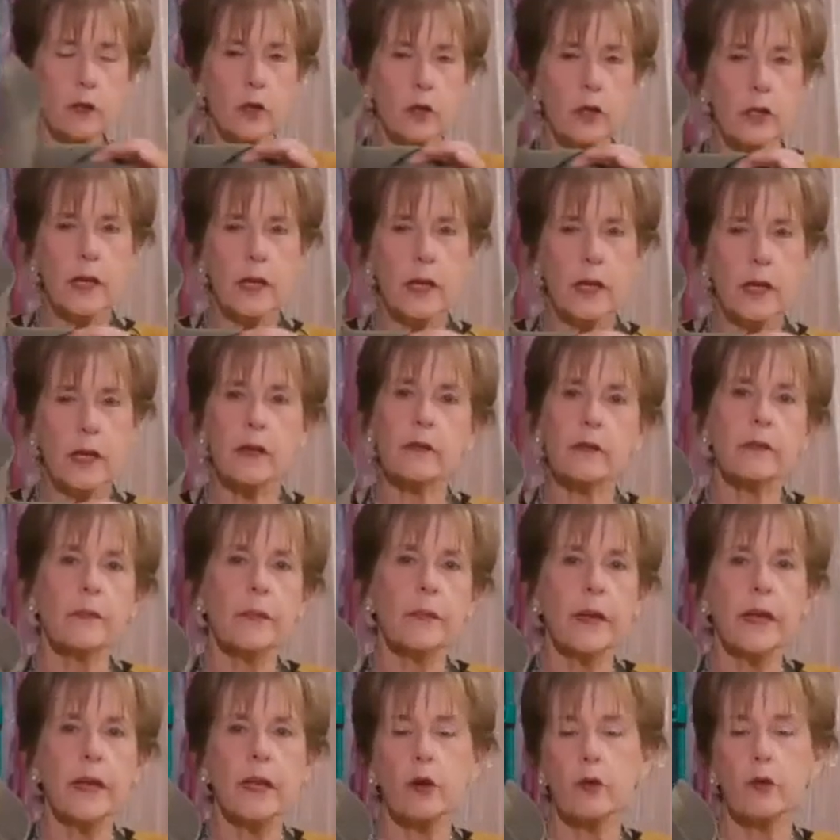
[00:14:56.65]
looks like you've
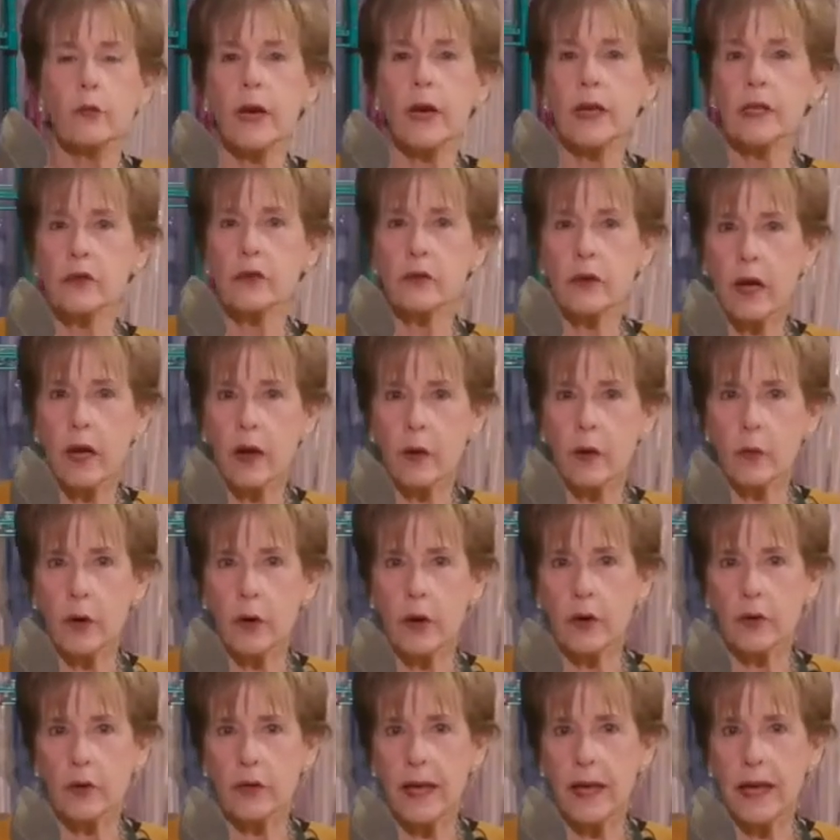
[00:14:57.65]
been in a restaurant
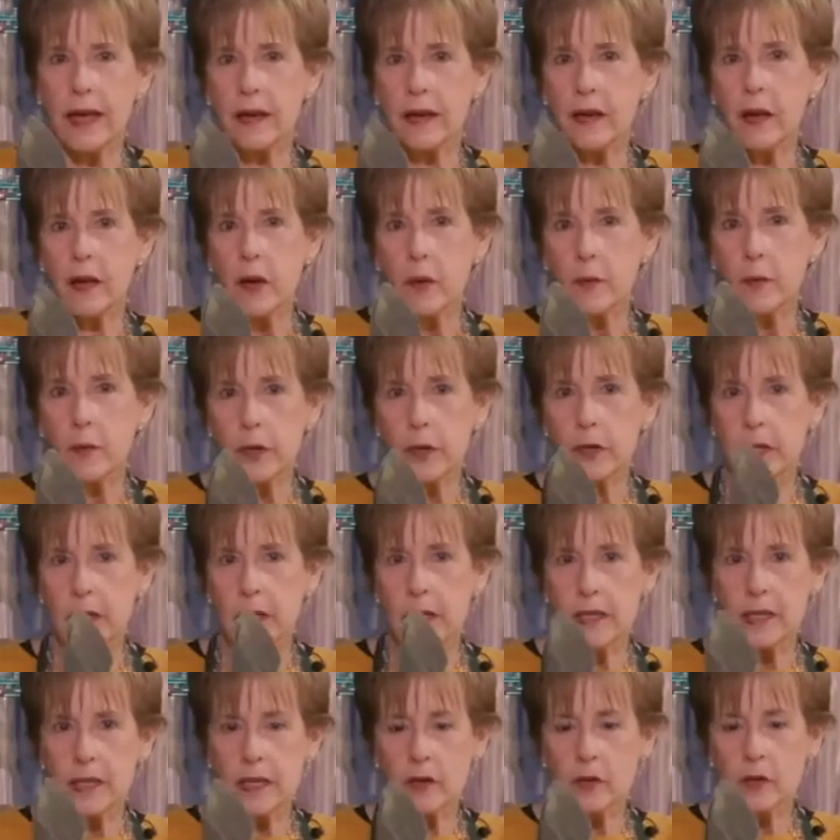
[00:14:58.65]
where they put
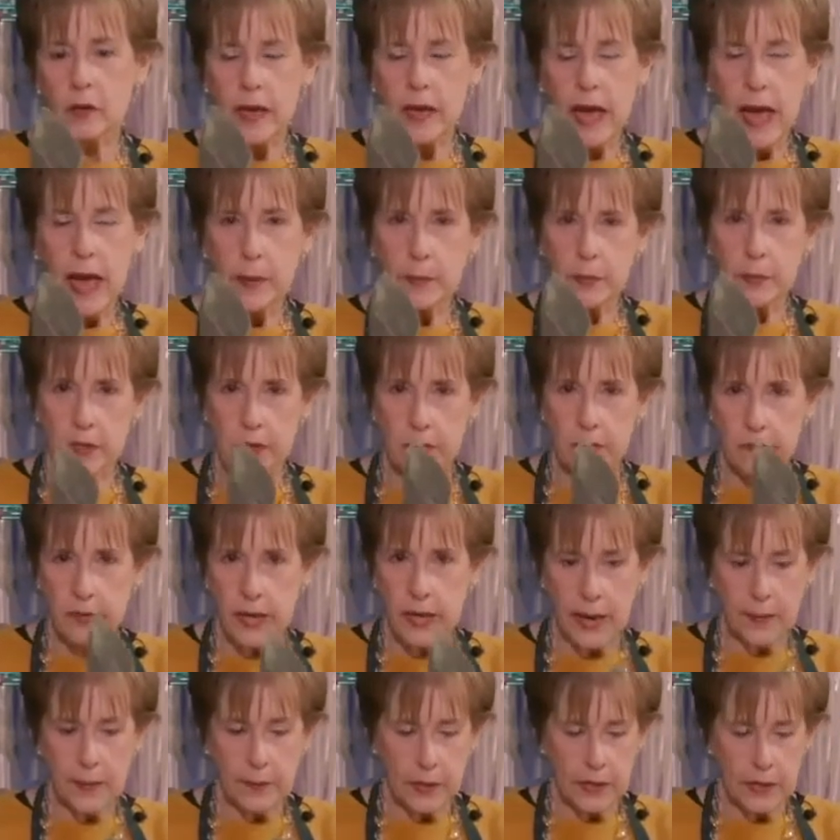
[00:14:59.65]
these little caps of
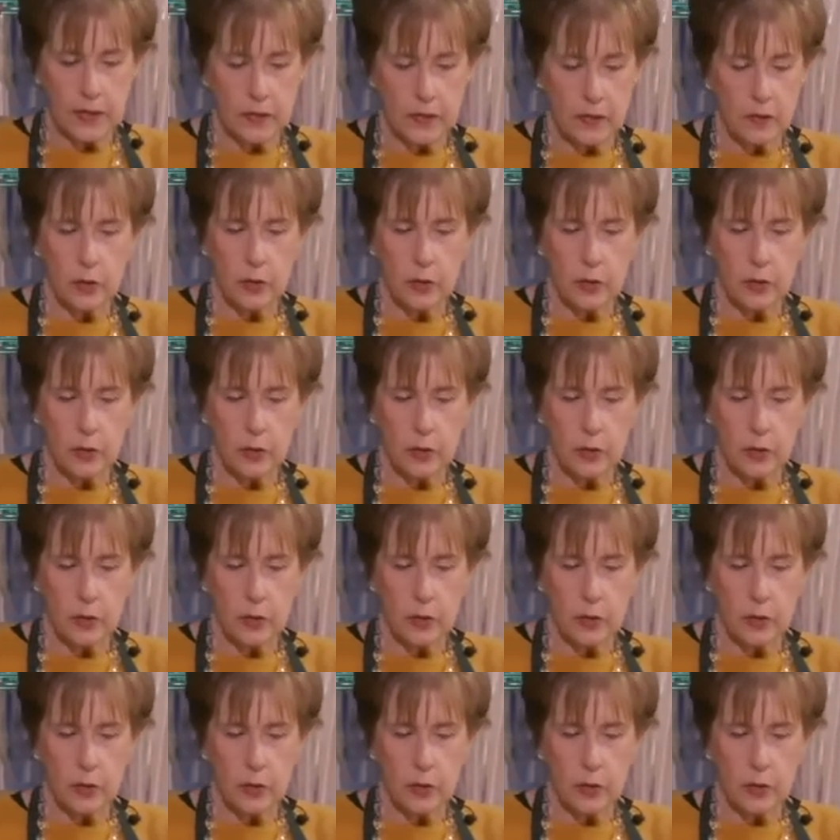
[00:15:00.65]
napkins